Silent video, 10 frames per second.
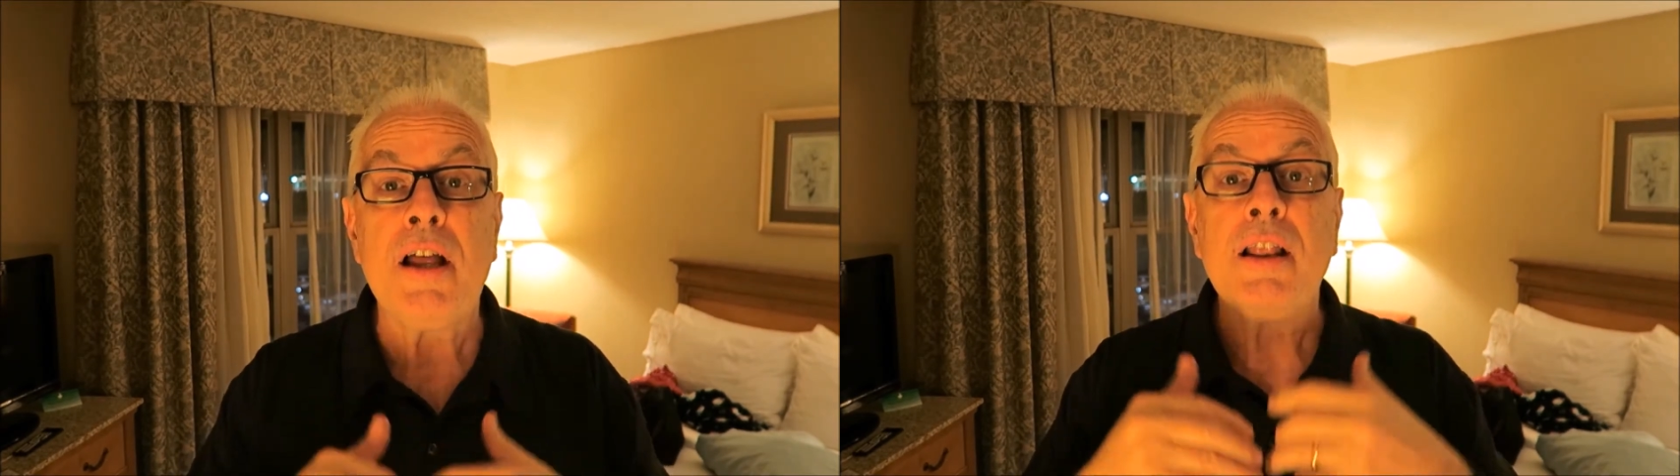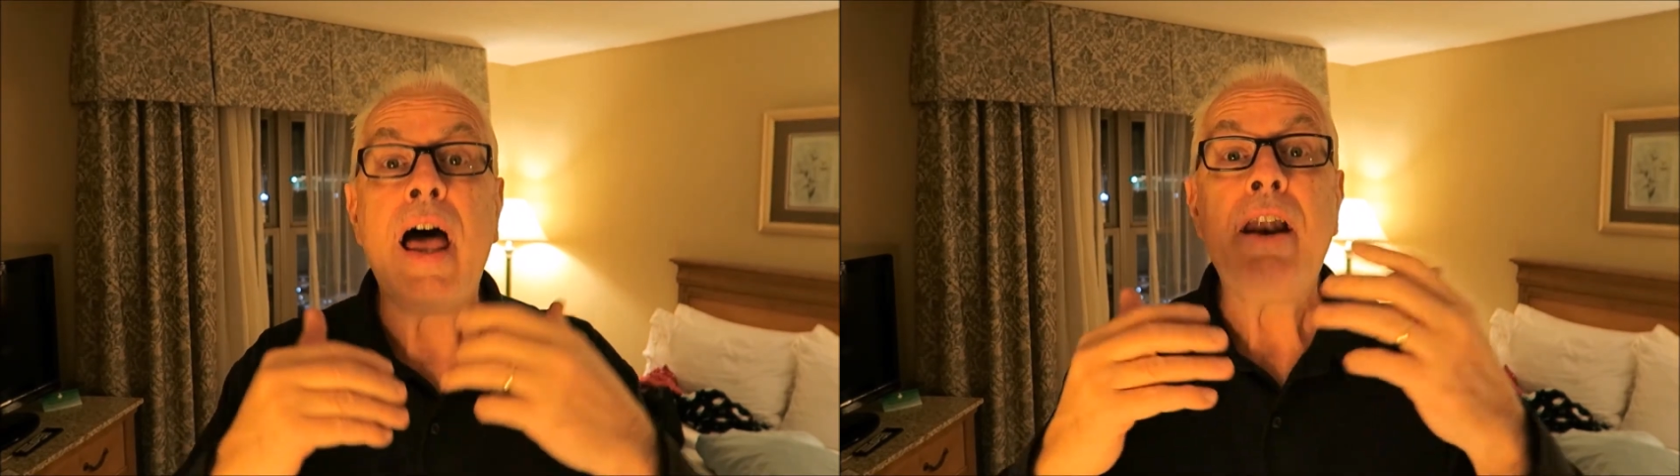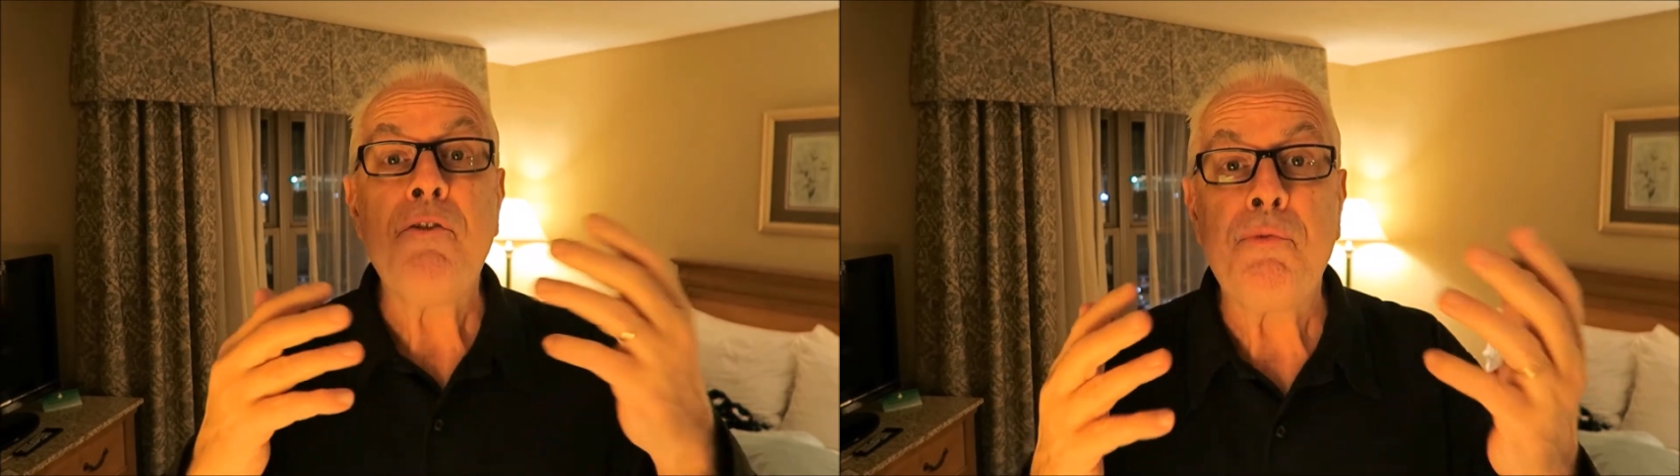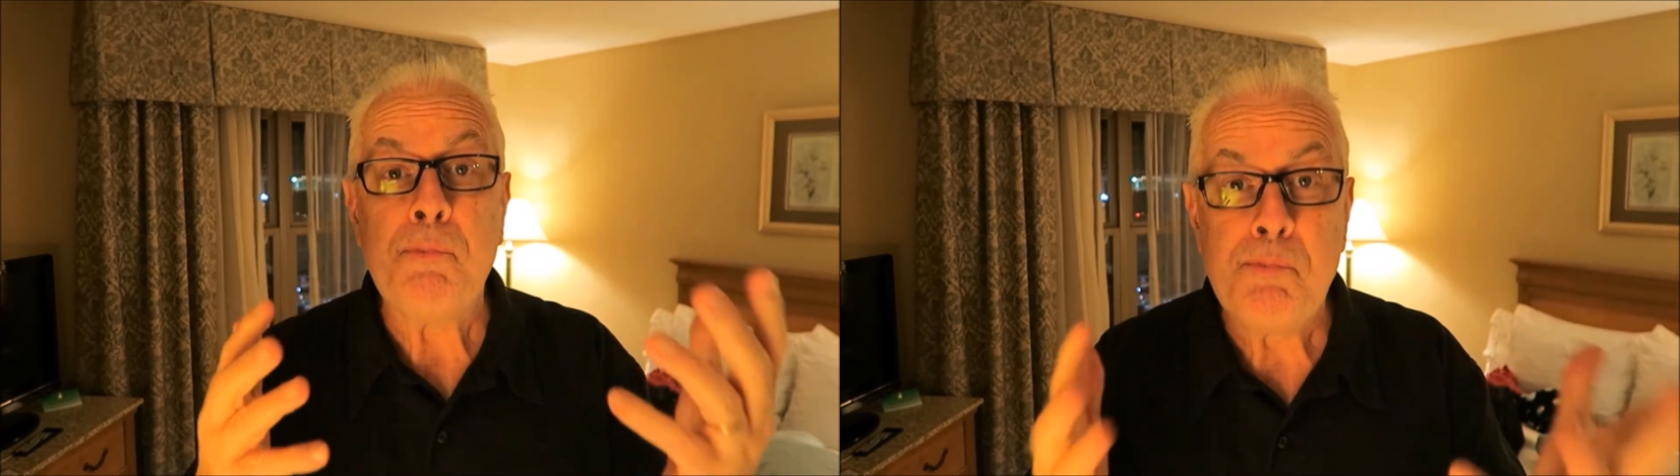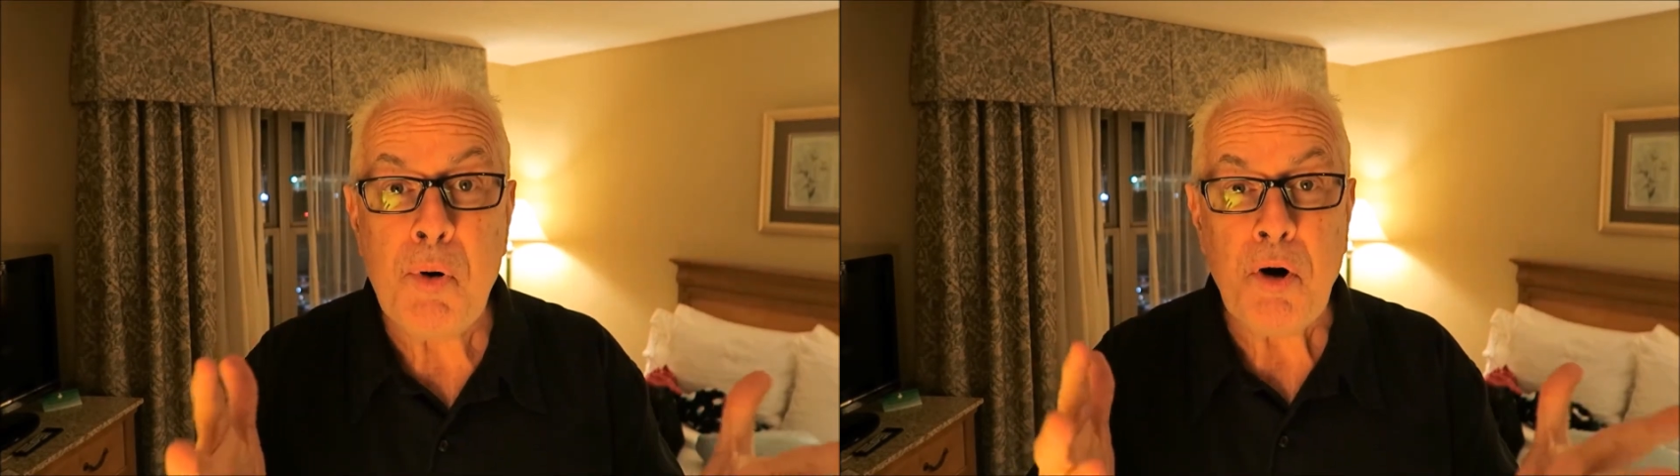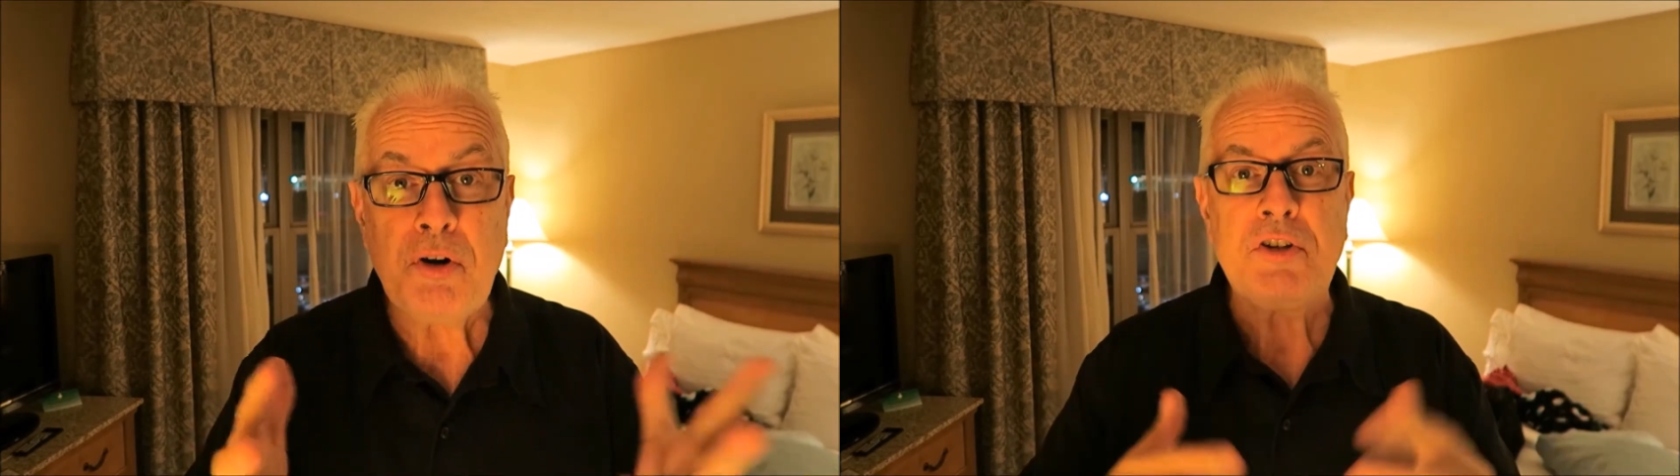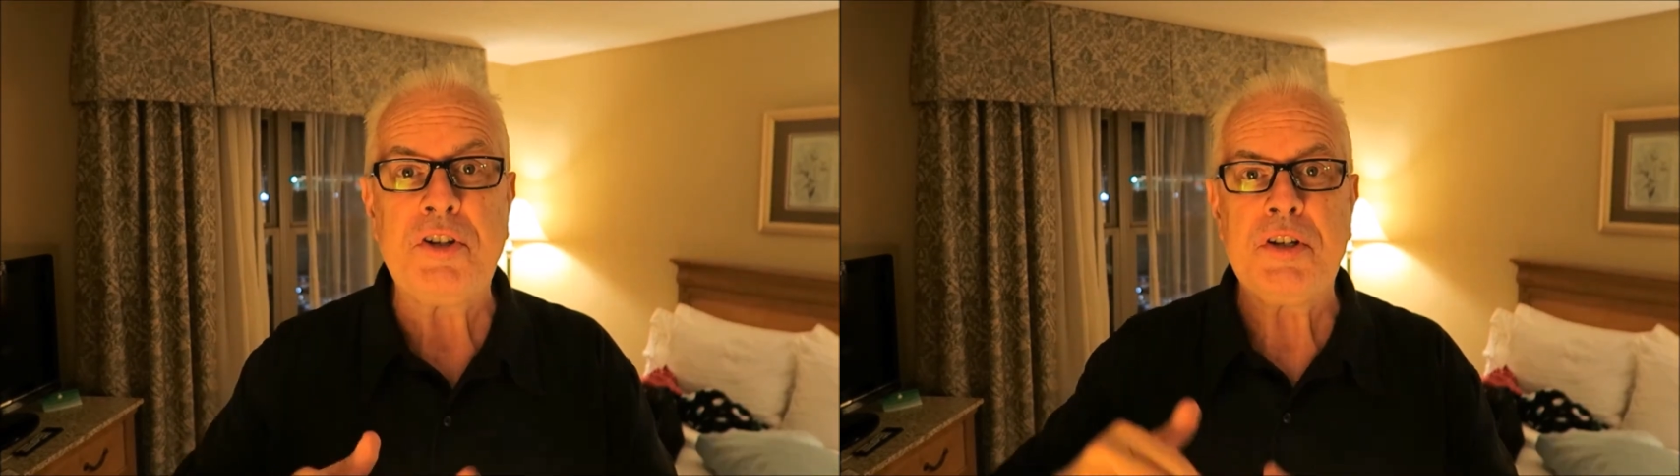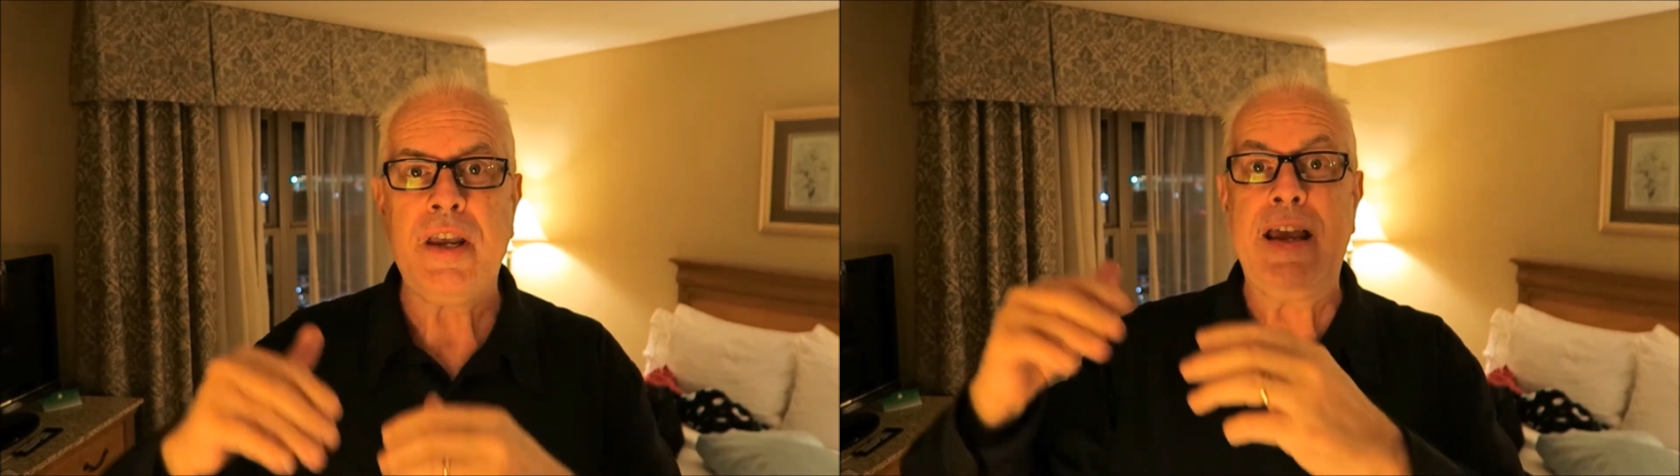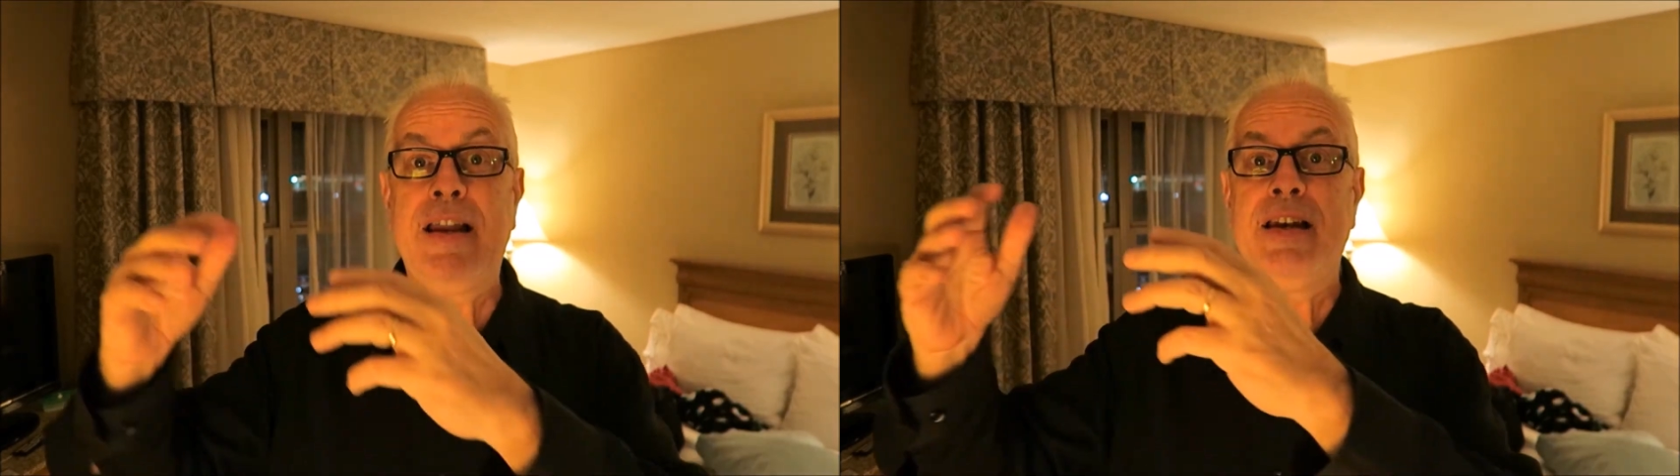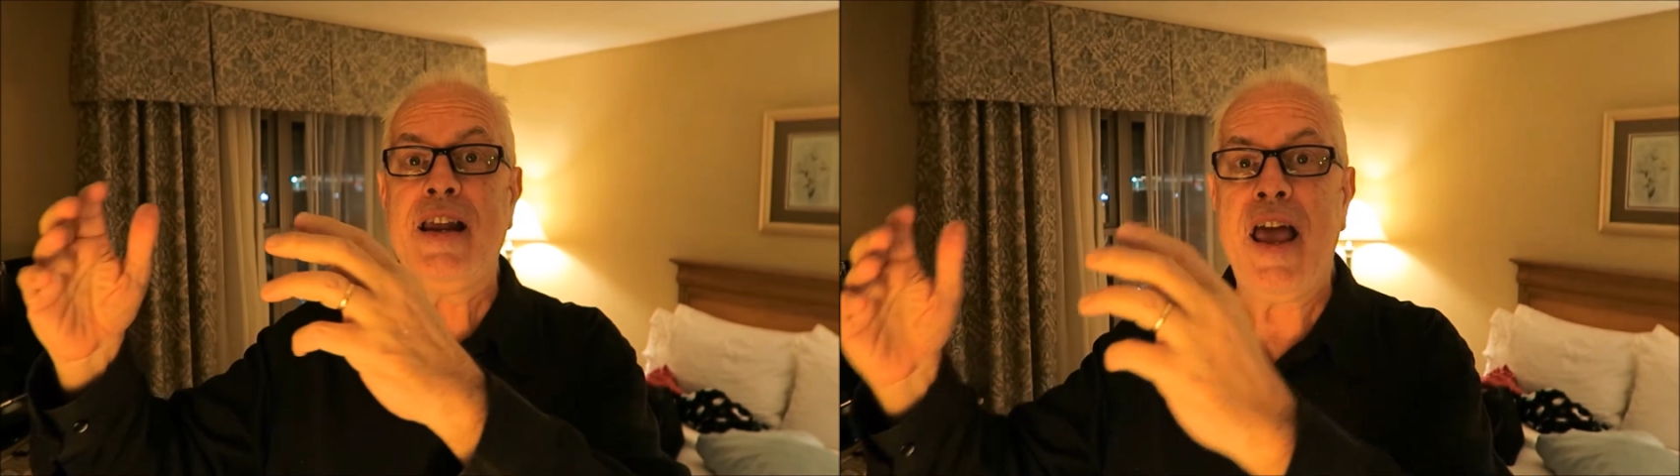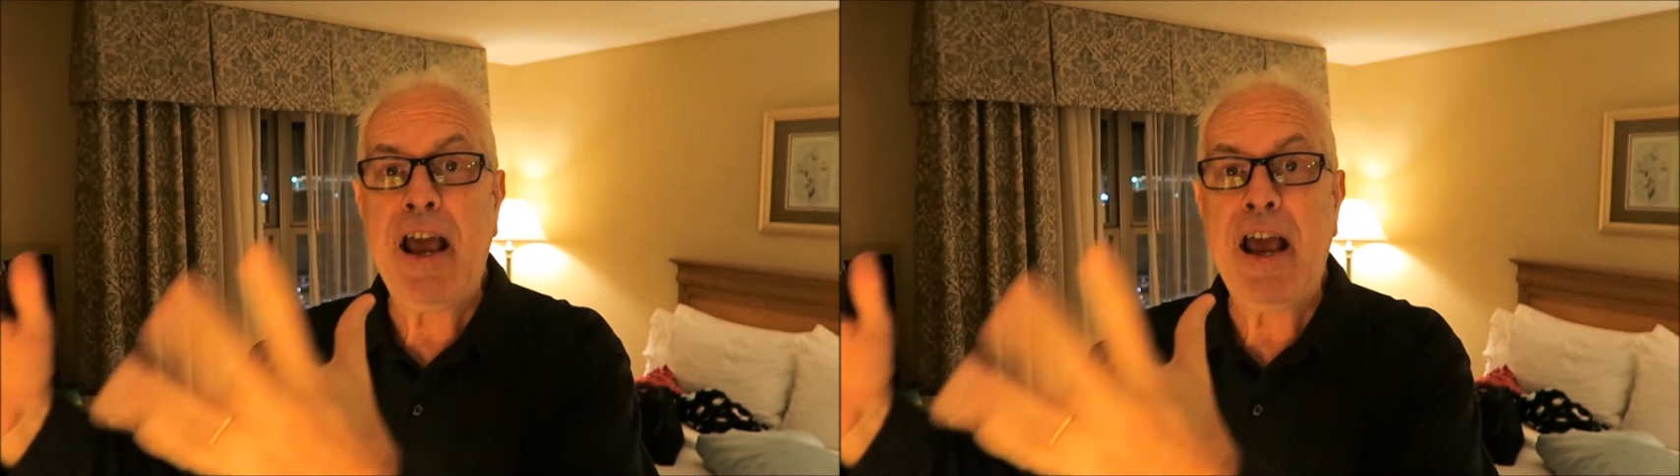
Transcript: a lot of books and